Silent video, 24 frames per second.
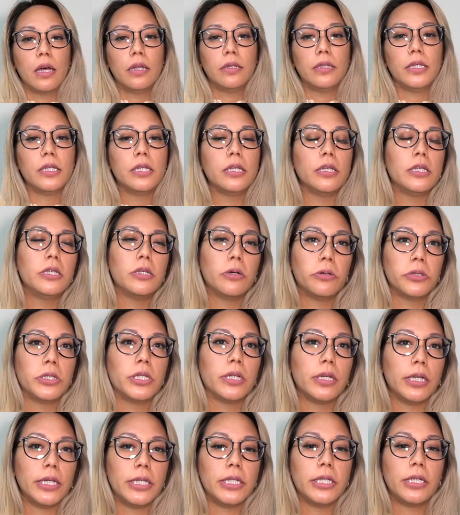
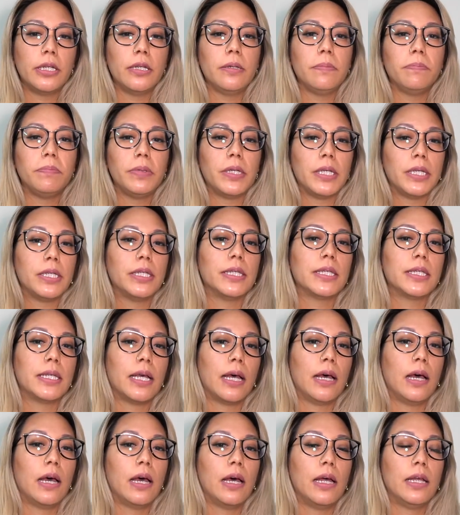Disassociation means
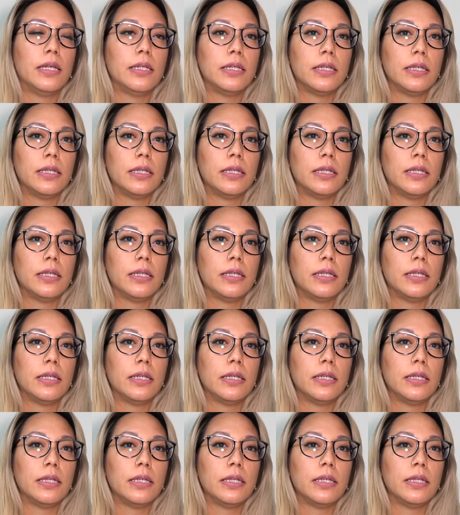that